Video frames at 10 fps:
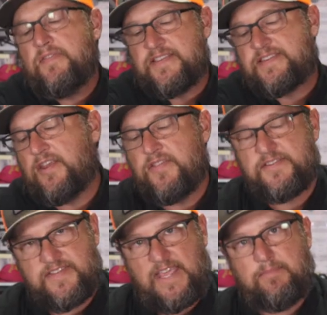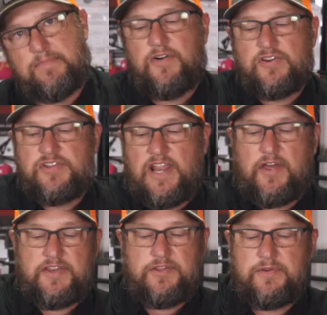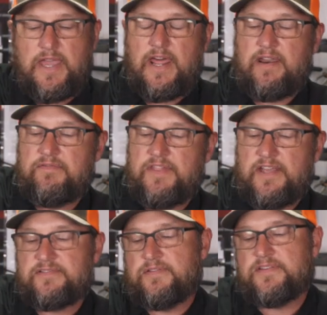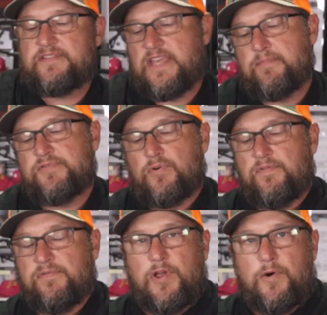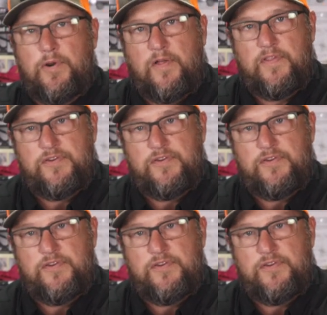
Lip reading: that's kind of the same functionality you get out of this, or the same sort of load on the